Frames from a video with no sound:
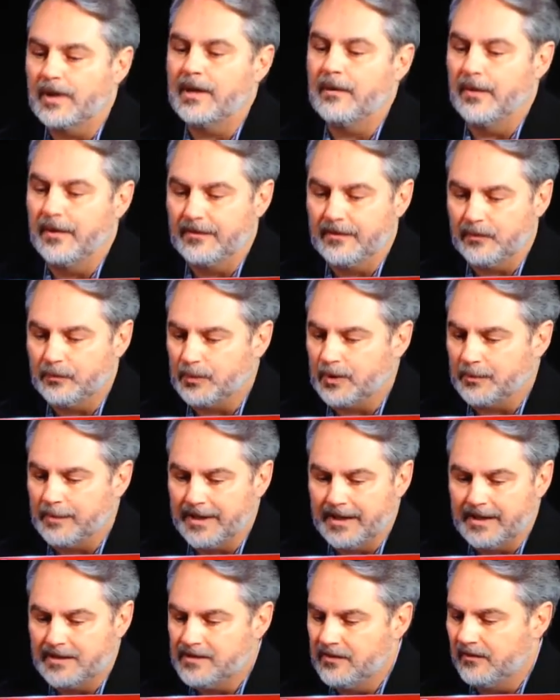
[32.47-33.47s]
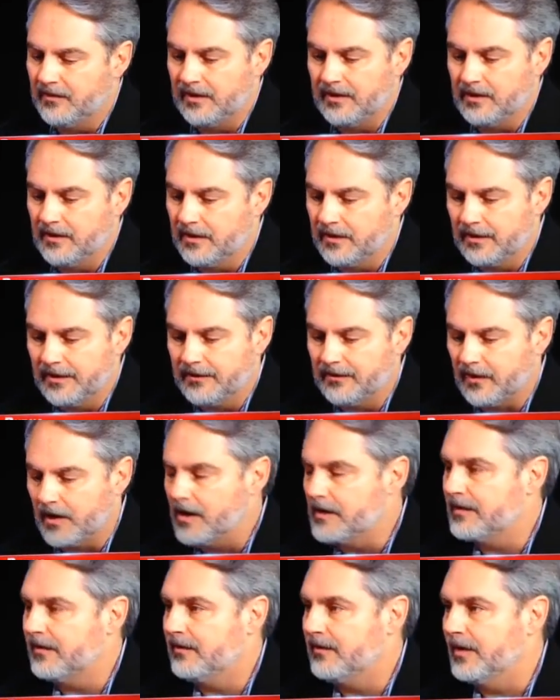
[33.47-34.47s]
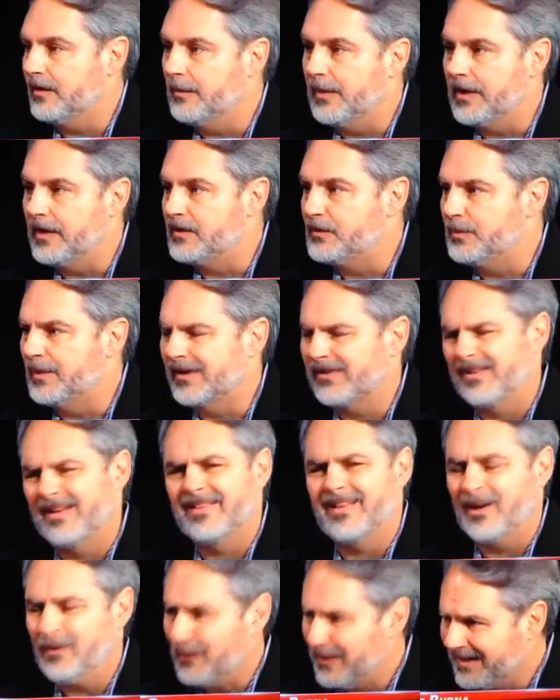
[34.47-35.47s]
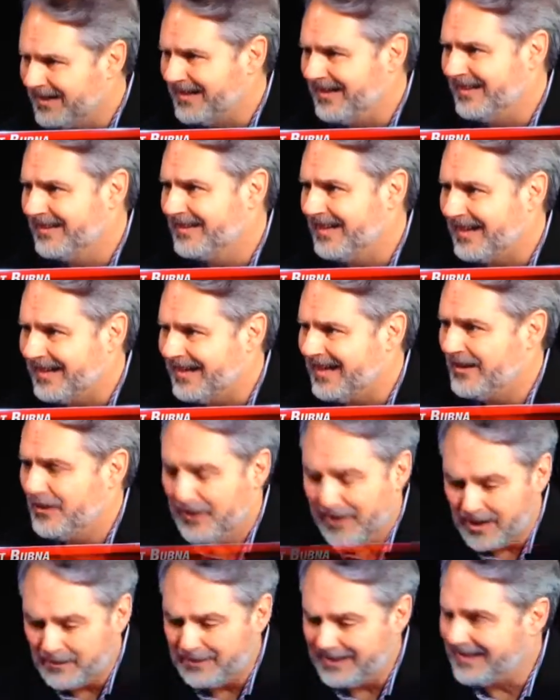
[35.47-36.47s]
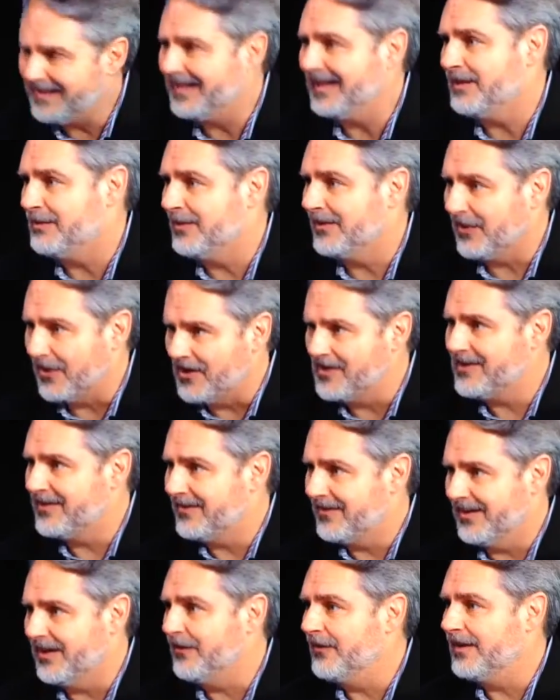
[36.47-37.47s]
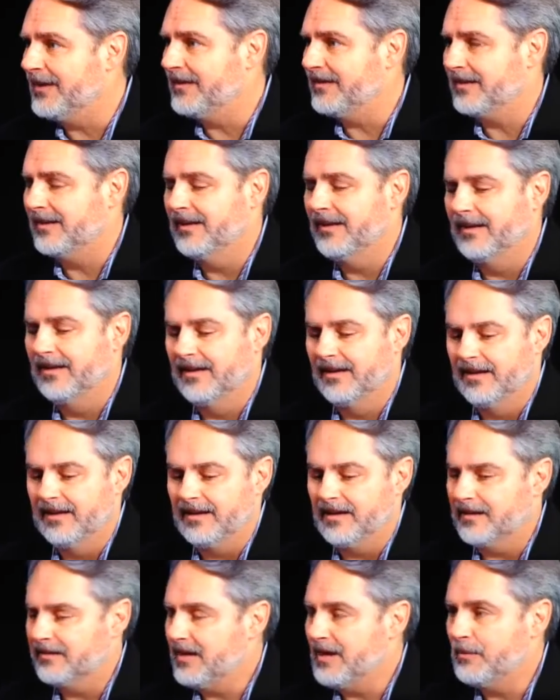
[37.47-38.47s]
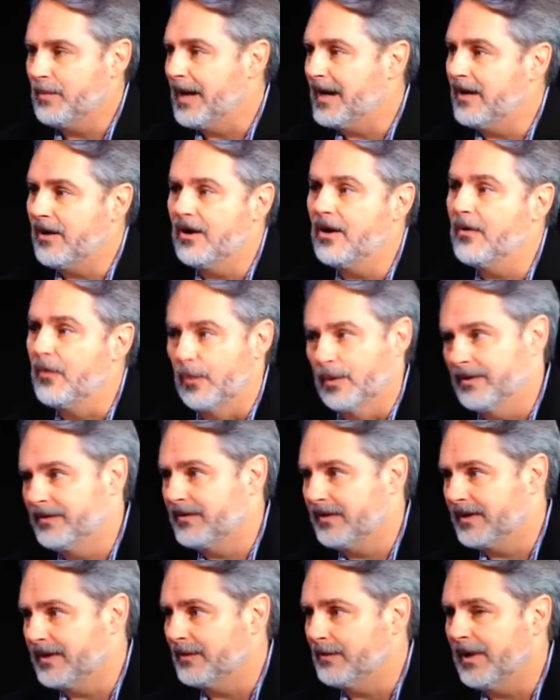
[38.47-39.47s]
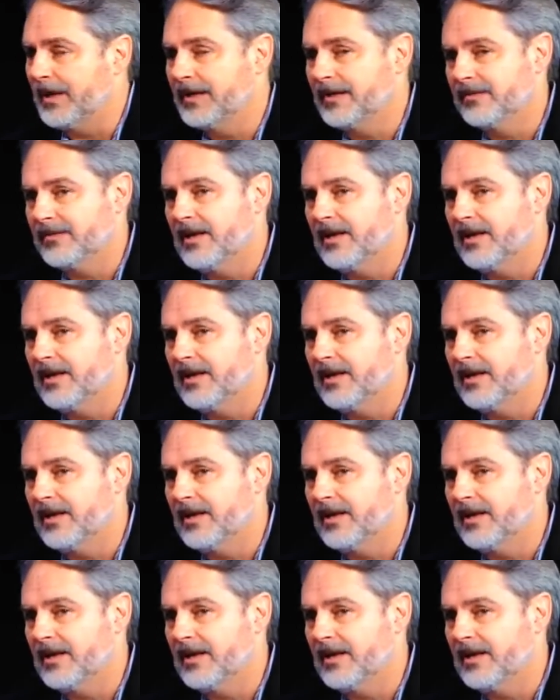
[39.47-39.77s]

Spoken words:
when I wrote this book, my agent said, it's hard to sell marriage books. I thought, really? You got to be kidding me. It's hard to sell these? Because I buy all the ones that come